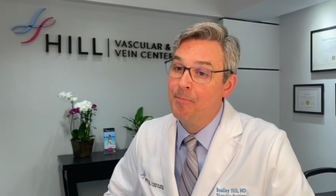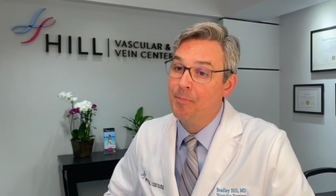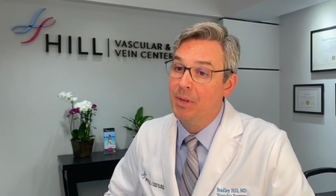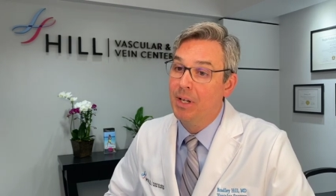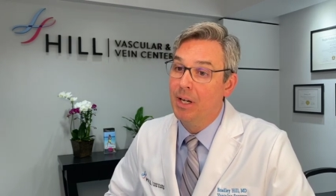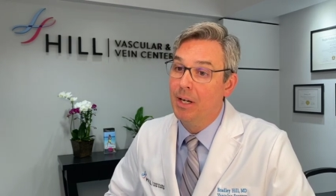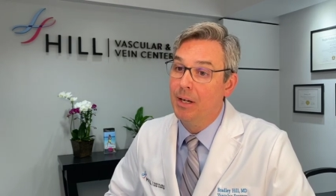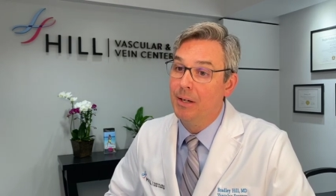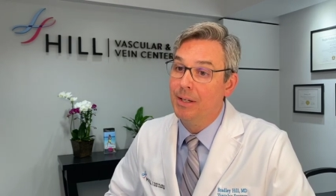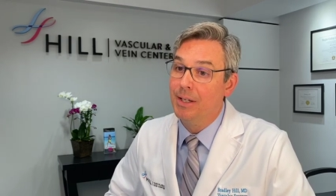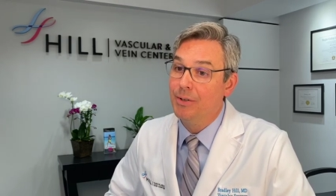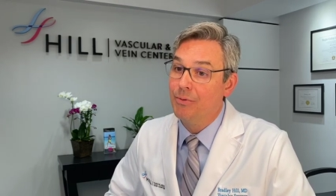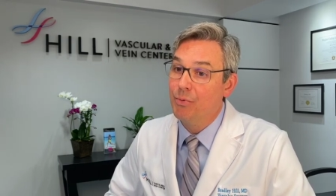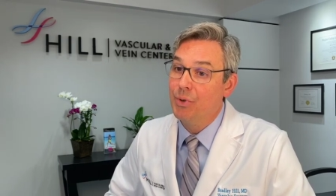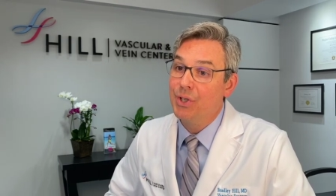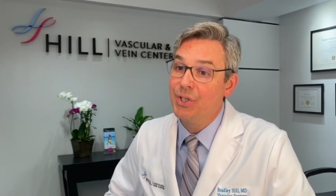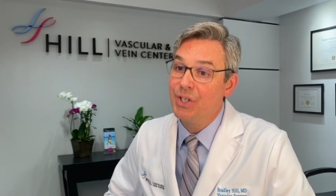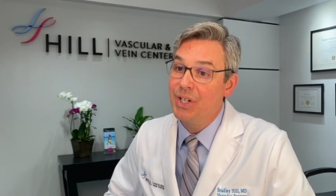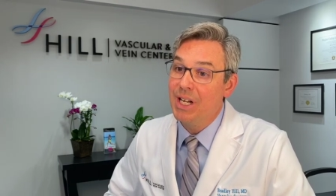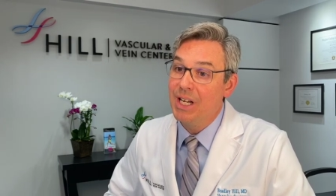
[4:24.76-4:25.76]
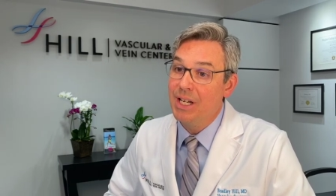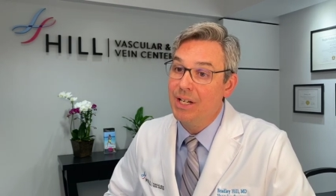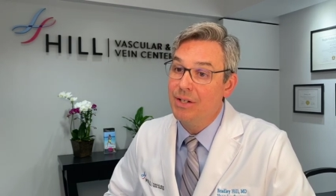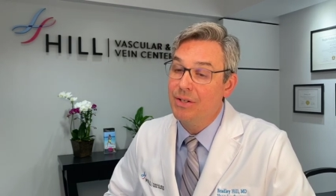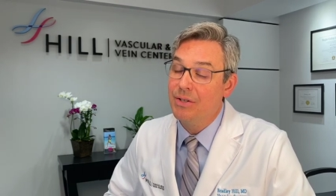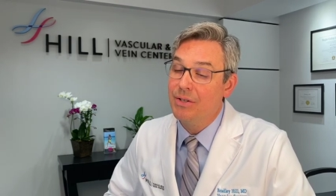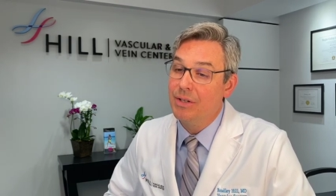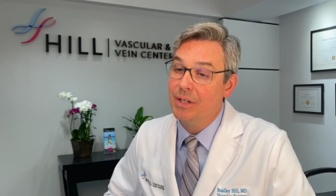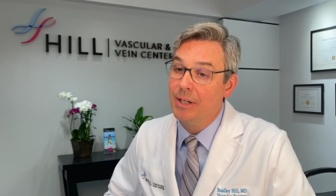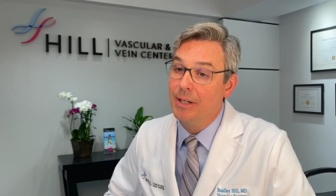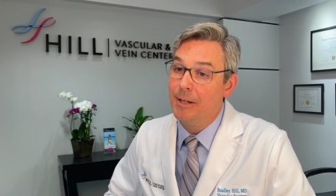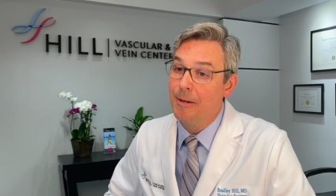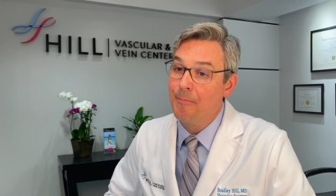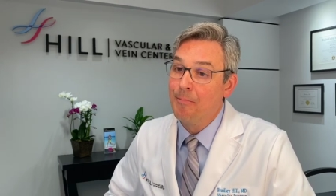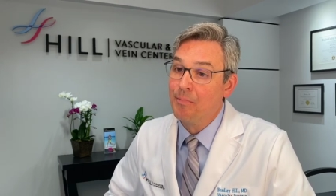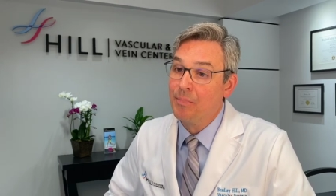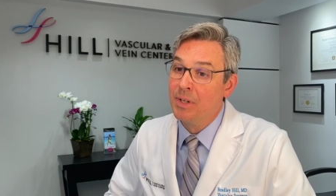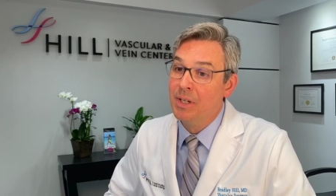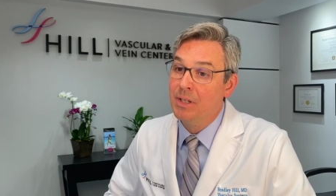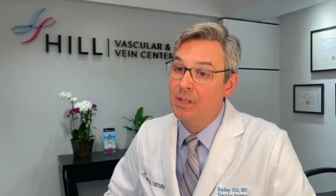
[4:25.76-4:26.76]
uh, in which case, uh,
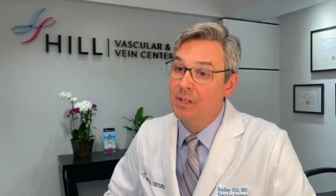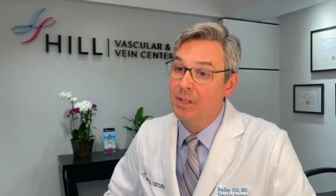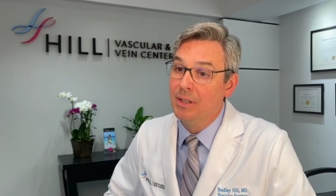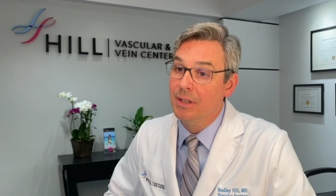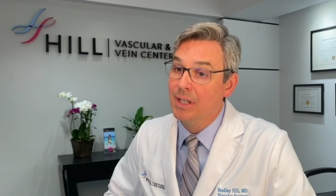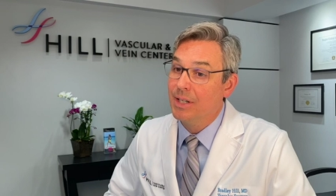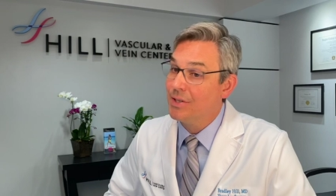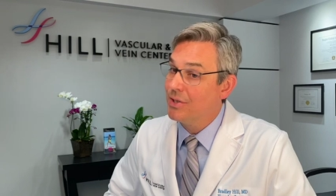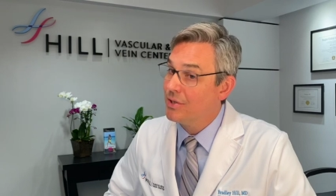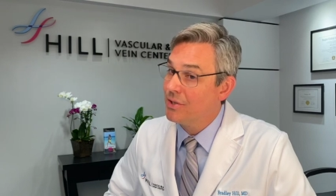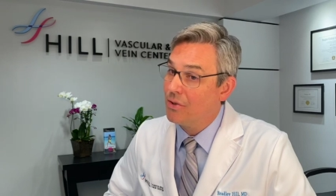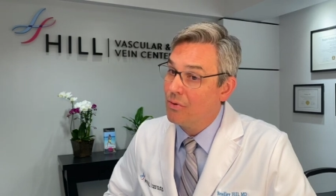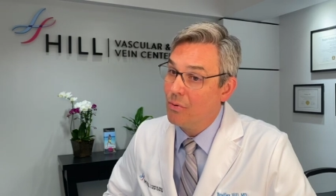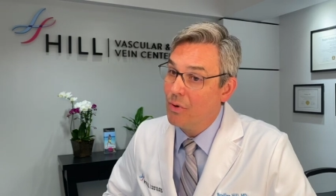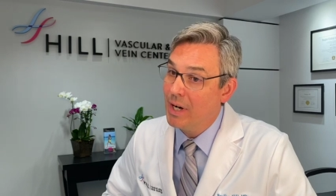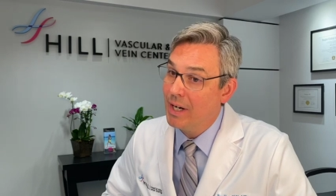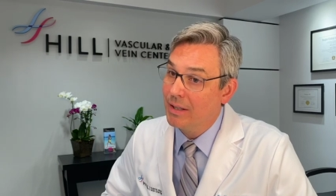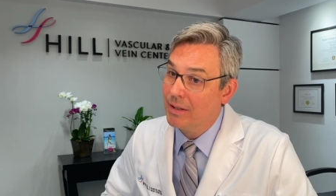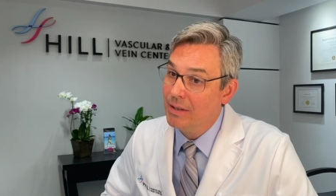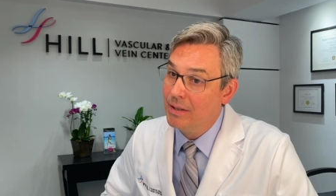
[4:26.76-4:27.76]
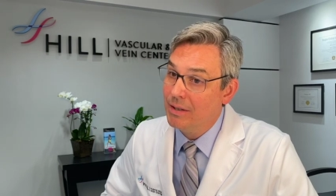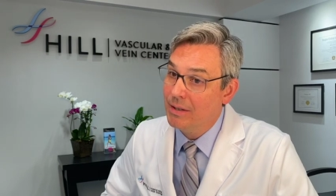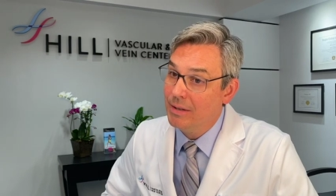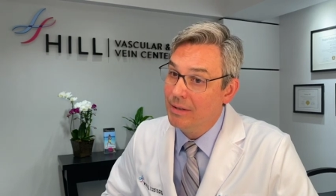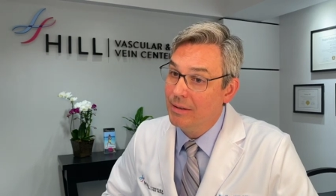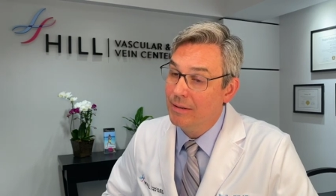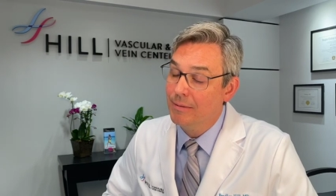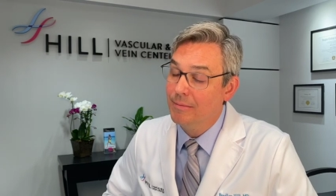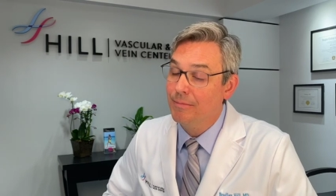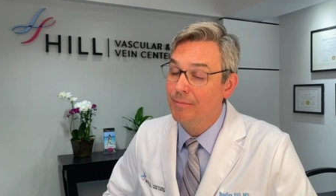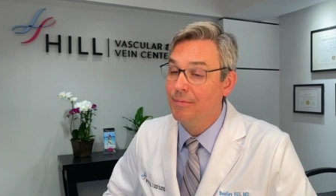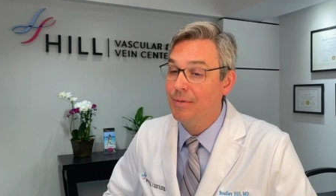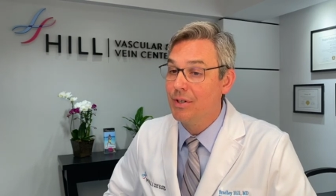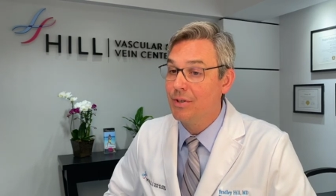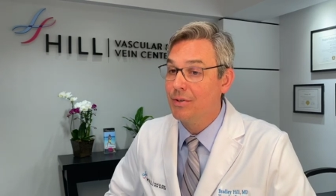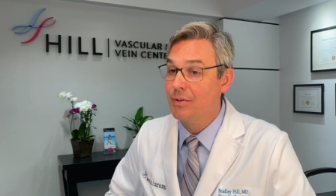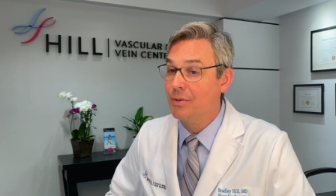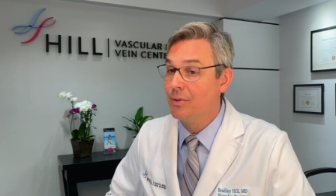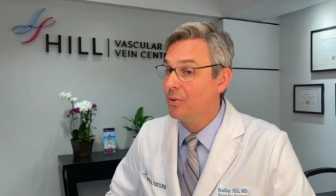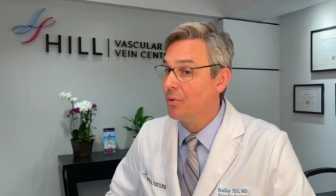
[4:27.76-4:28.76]
unless it's corrected, the
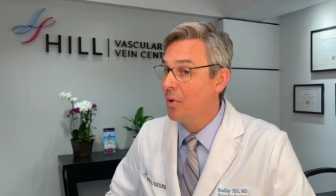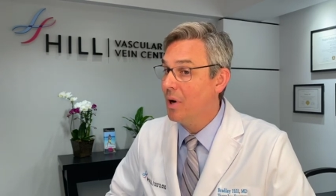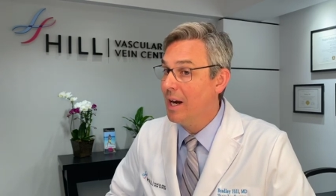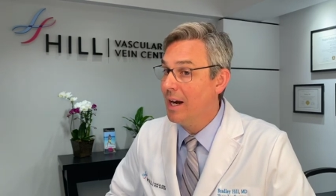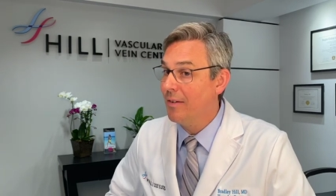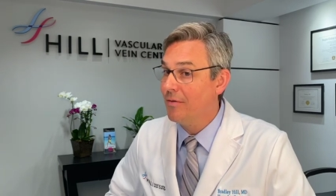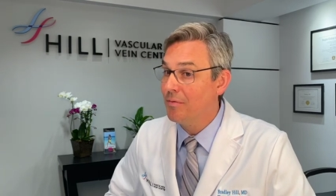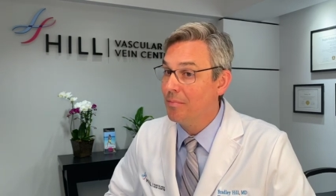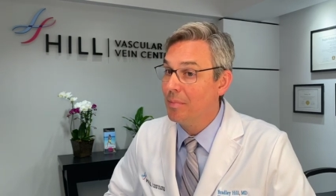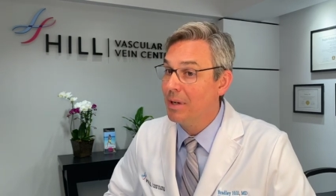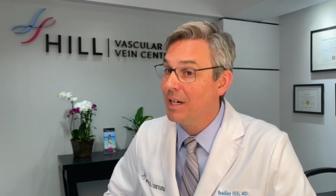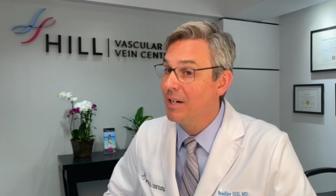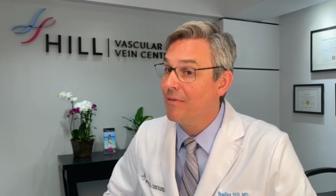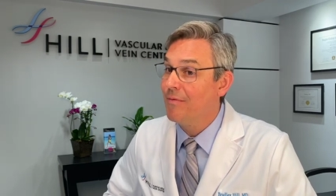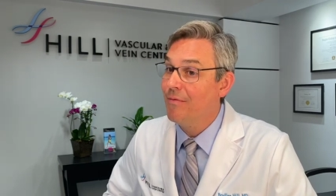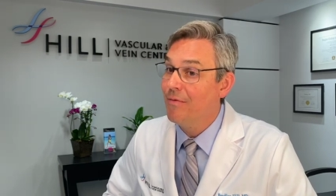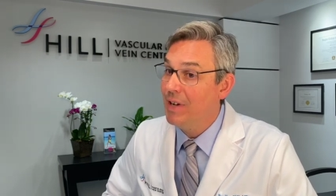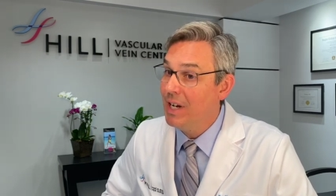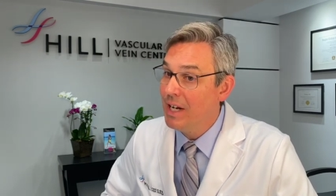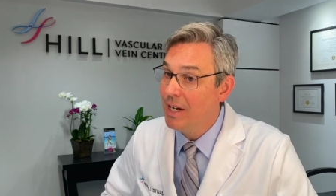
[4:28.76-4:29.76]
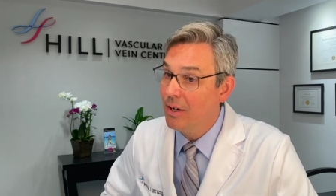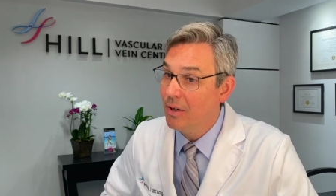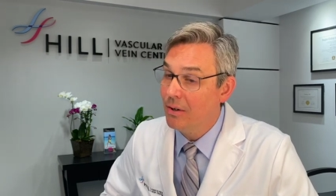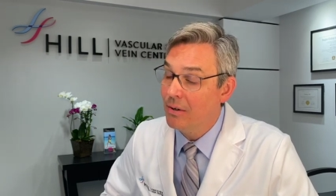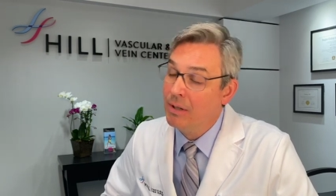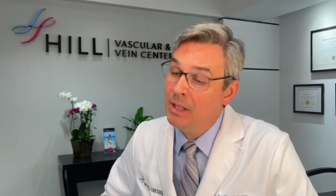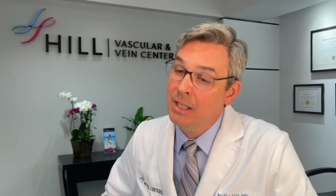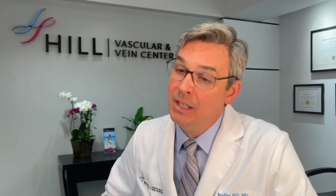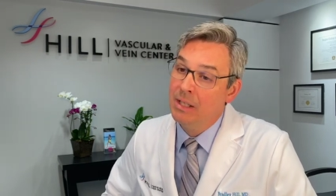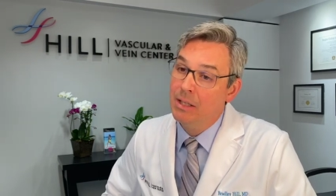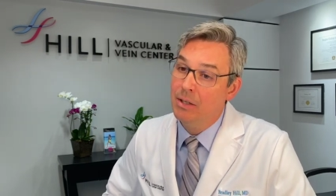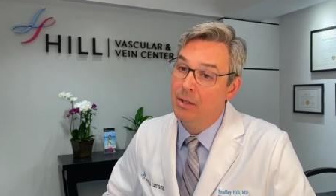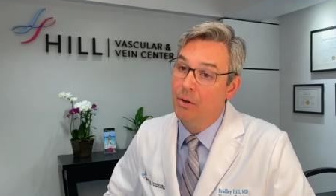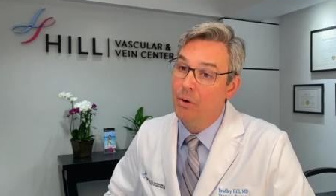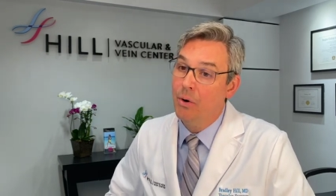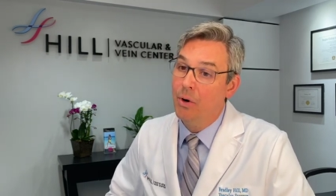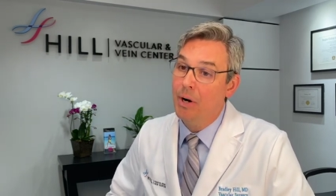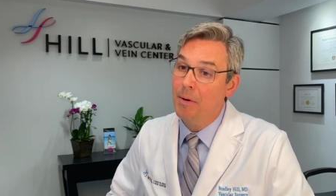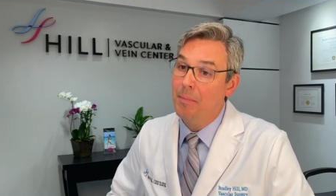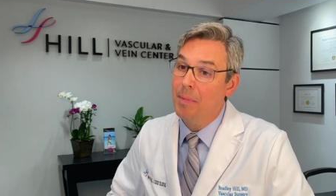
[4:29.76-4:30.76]
fistula or graft might fail
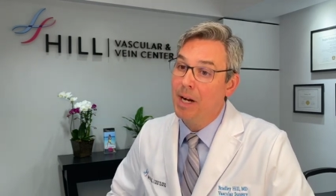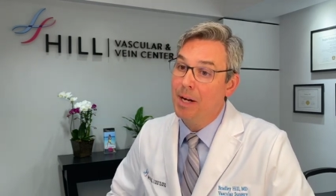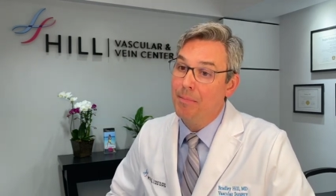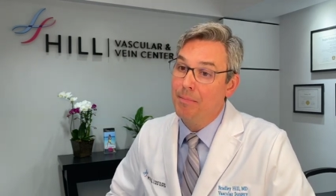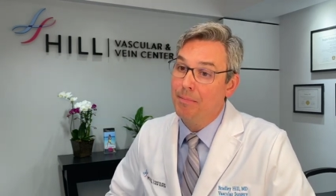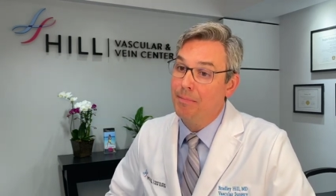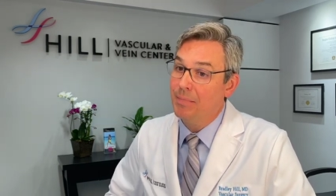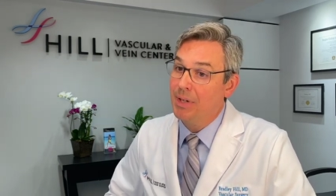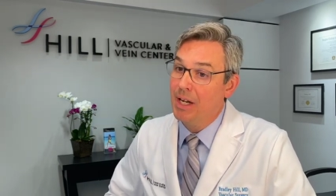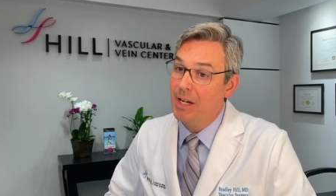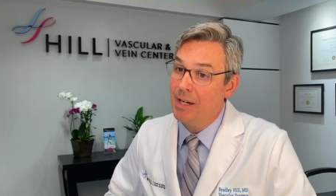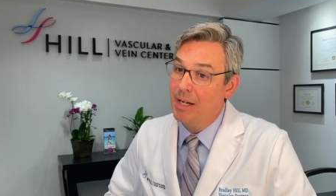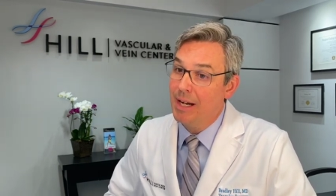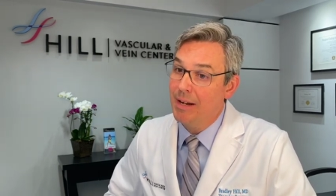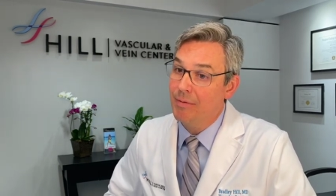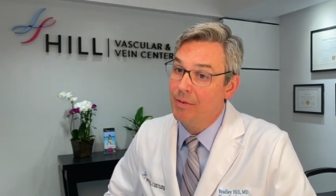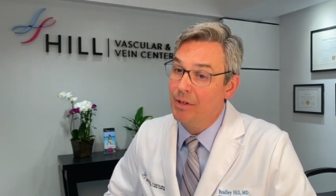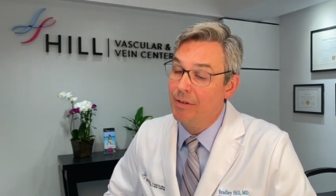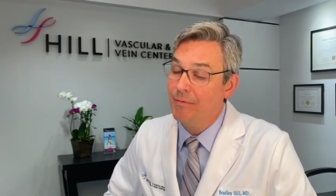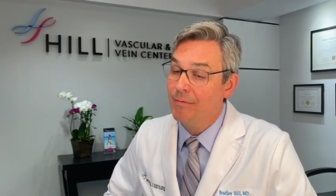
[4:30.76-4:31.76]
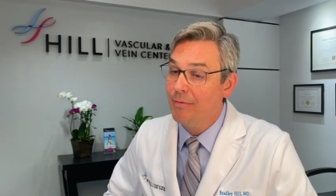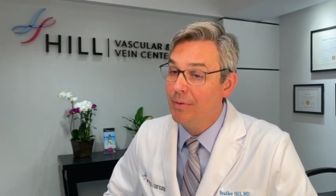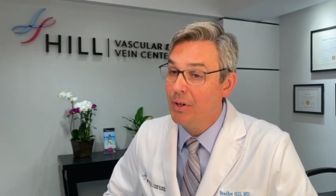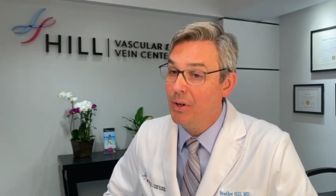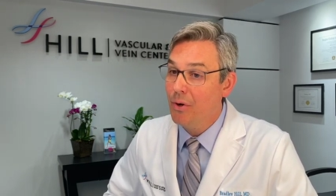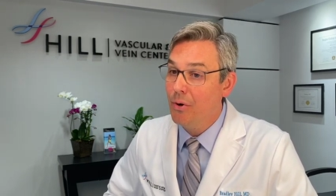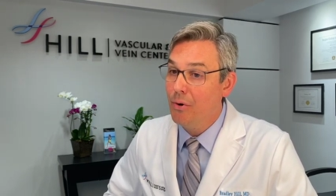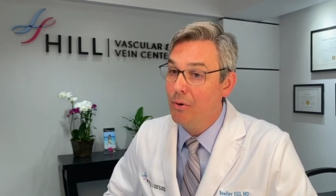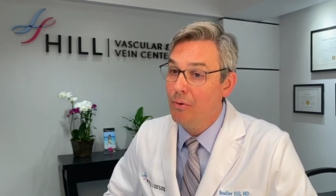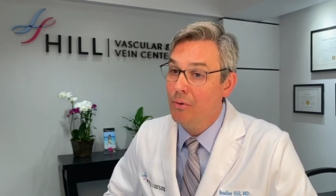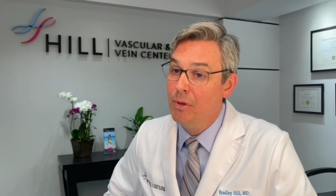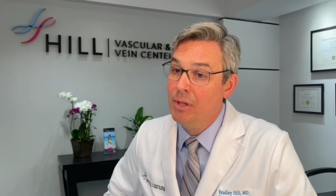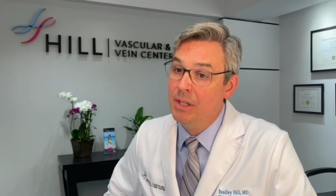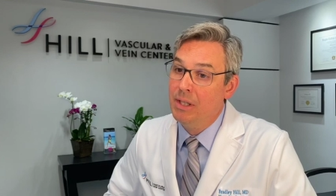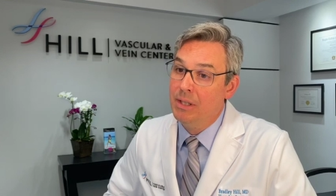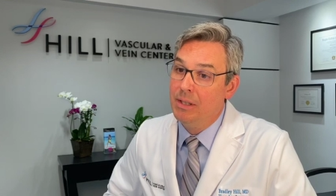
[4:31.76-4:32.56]
or it might not have enough flow